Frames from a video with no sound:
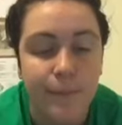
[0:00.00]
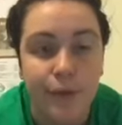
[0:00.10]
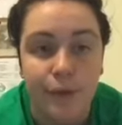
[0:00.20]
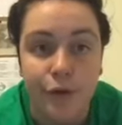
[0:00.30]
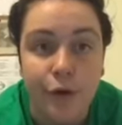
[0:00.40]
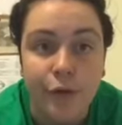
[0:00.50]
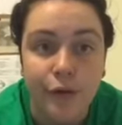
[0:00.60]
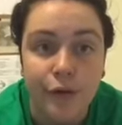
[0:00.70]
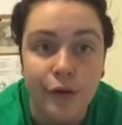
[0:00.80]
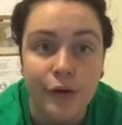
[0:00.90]
There's
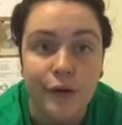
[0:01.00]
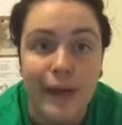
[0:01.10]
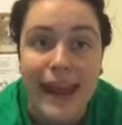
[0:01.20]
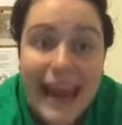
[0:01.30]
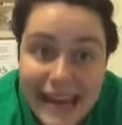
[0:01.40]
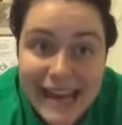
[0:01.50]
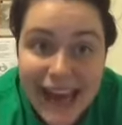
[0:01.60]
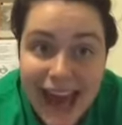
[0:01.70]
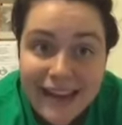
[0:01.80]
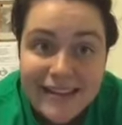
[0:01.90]
over 80
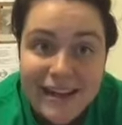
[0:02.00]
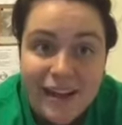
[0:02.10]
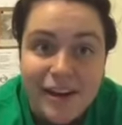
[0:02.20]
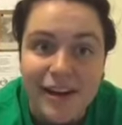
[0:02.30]
cats there.